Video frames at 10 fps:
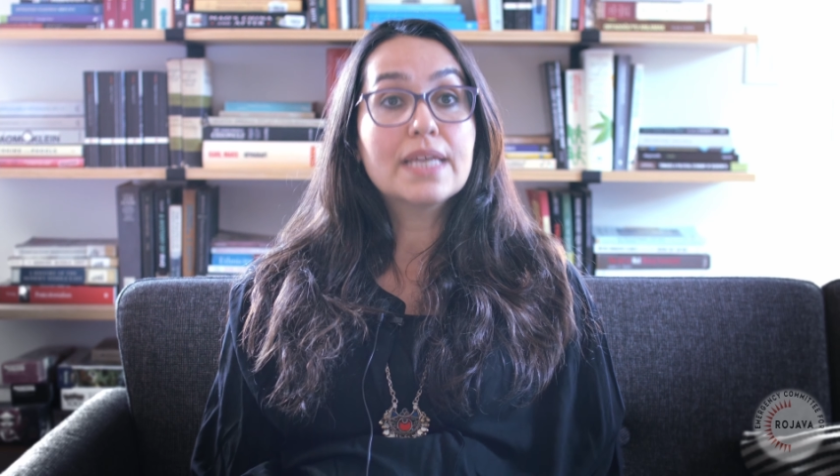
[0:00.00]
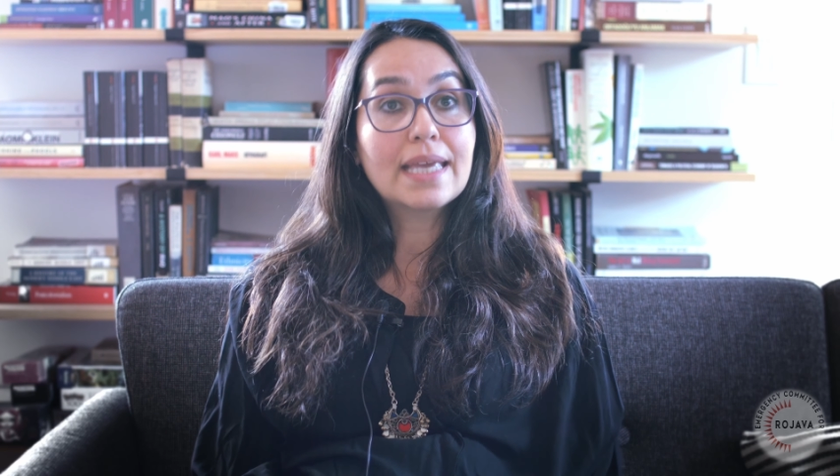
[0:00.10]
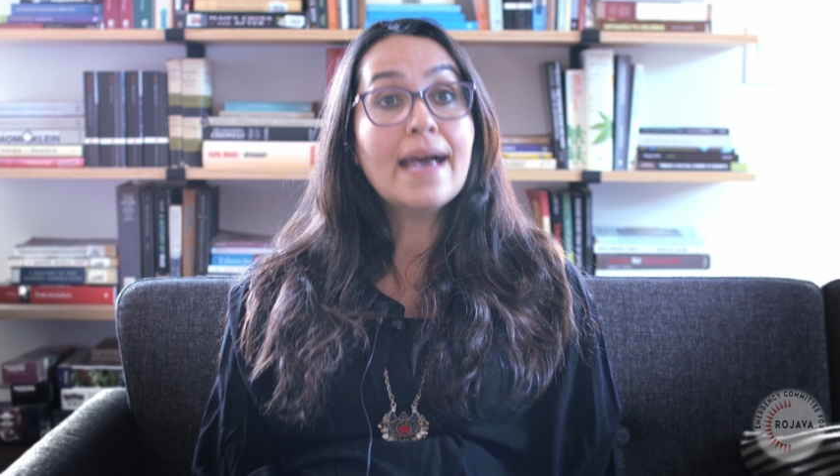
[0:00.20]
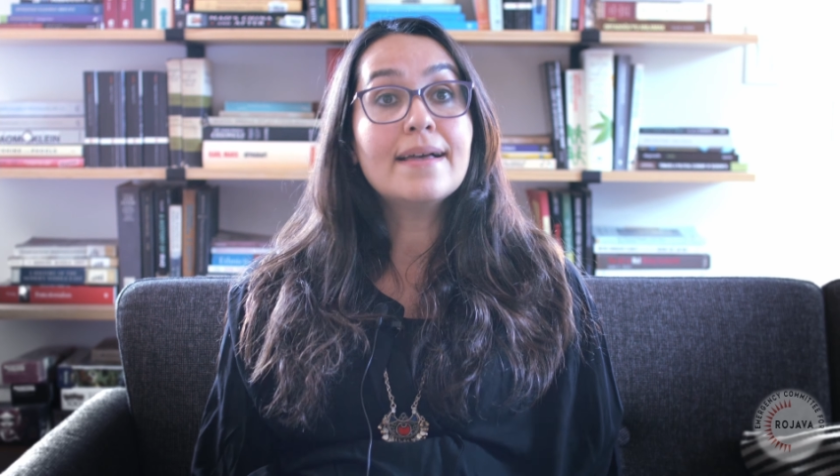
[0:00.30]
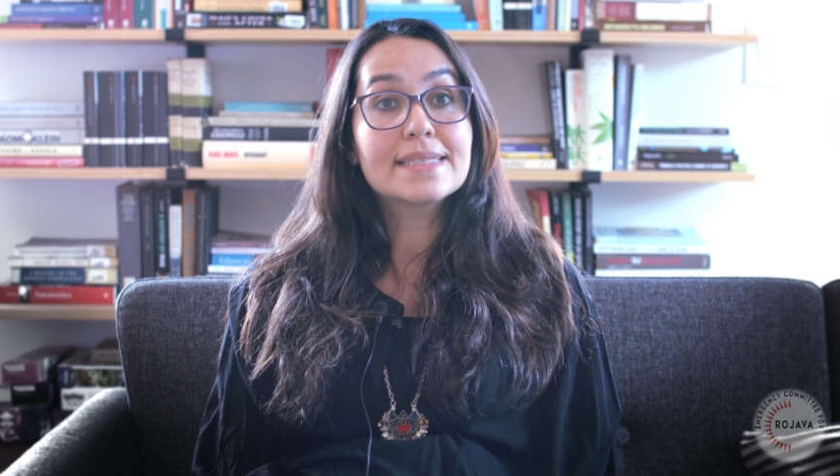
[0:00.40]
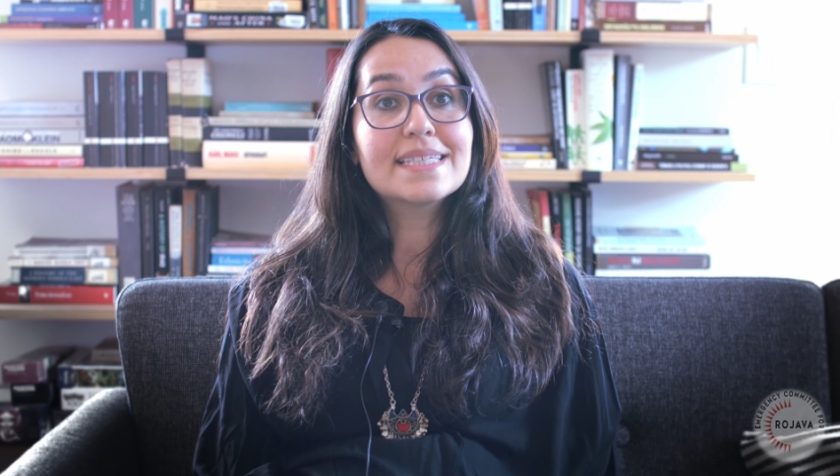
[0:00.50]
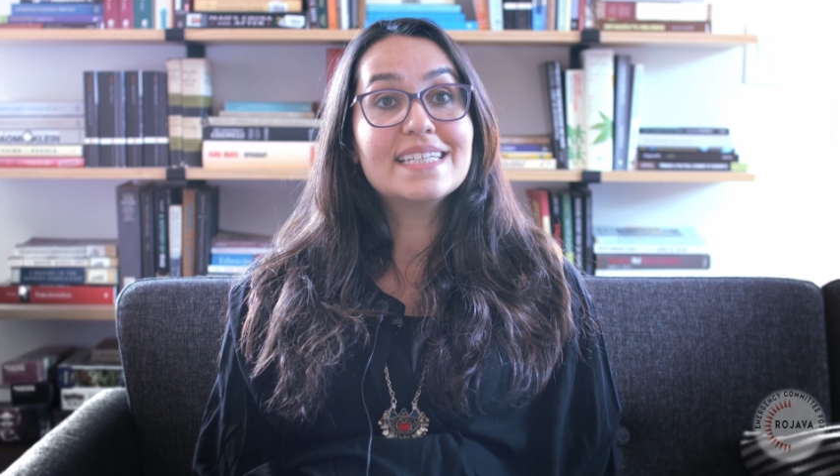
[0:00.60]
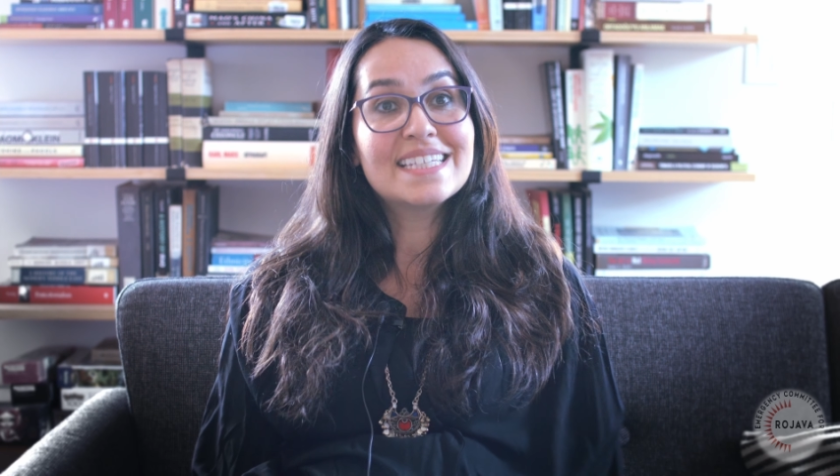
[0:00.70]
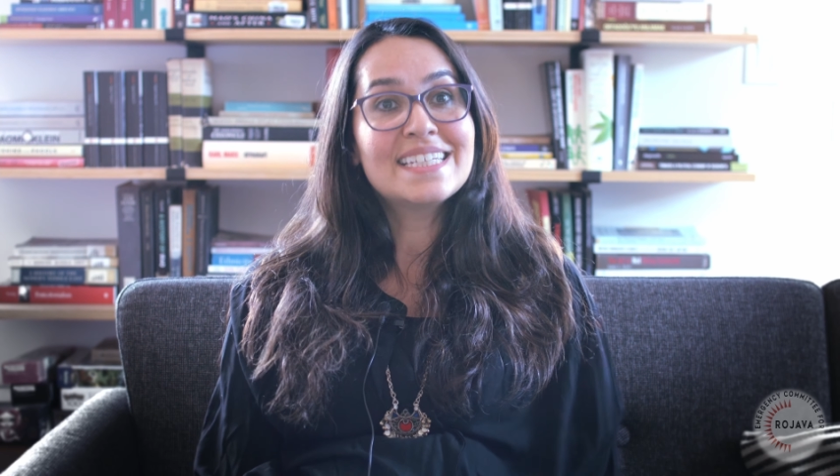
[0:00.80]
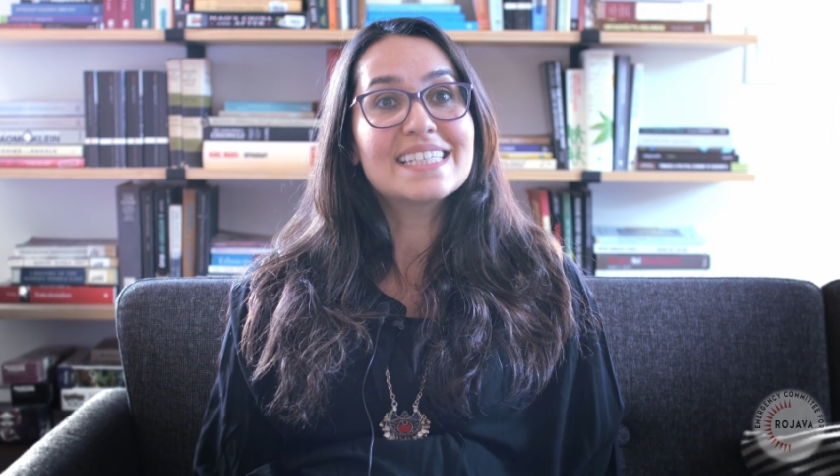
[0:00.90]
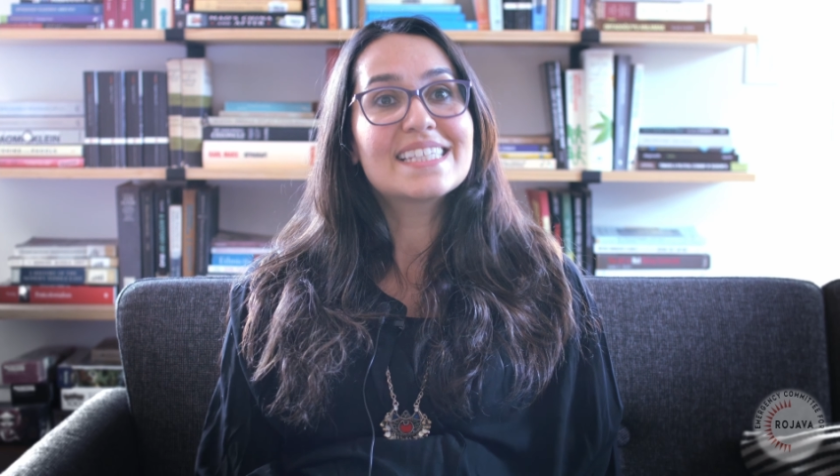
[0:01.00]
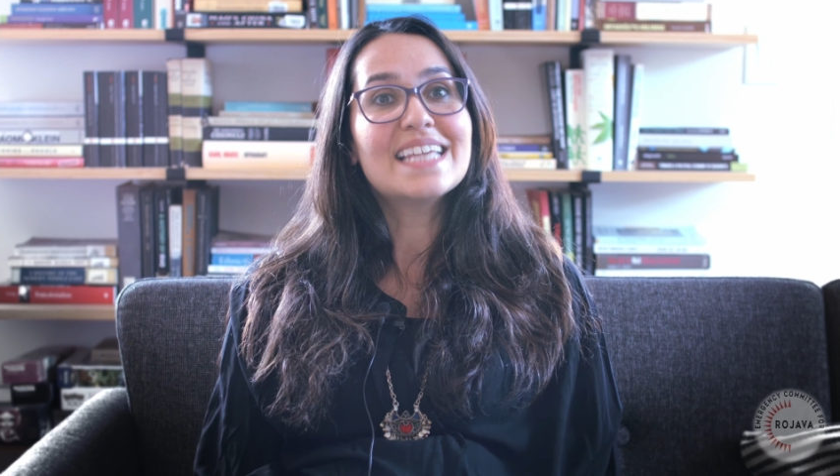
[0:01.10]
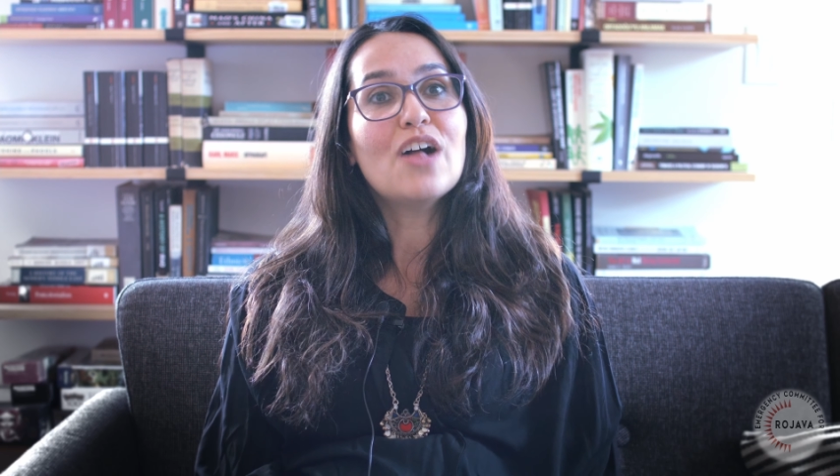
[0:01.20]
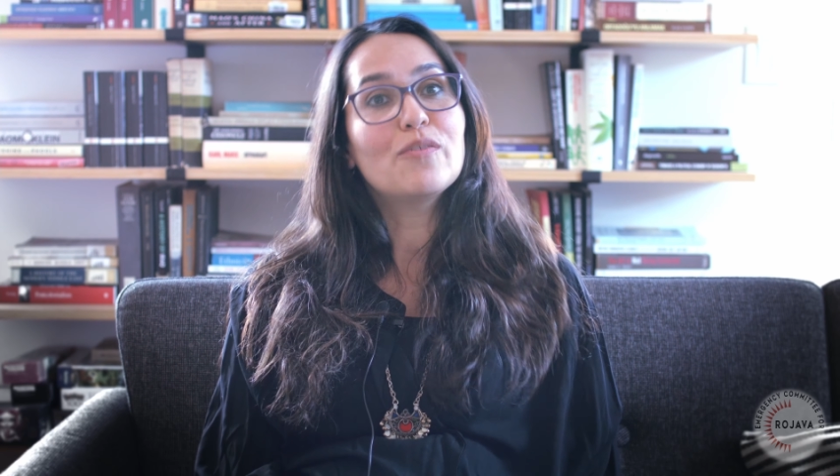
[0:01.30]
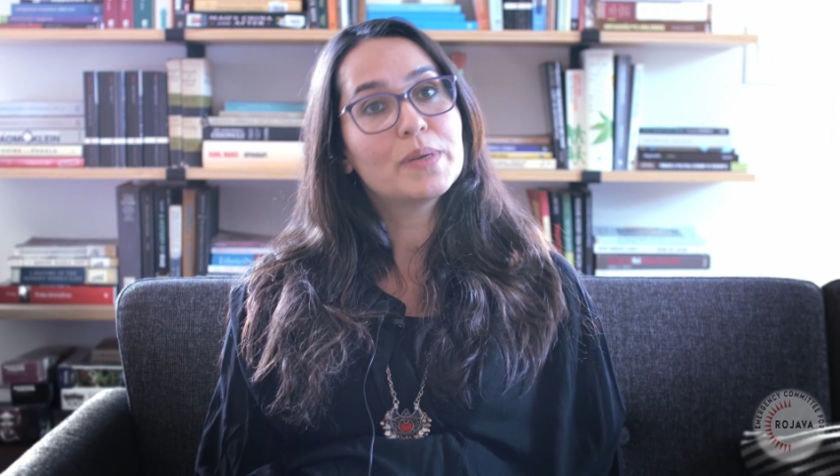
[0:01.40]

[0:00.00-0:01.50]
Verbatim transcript: against is in itself,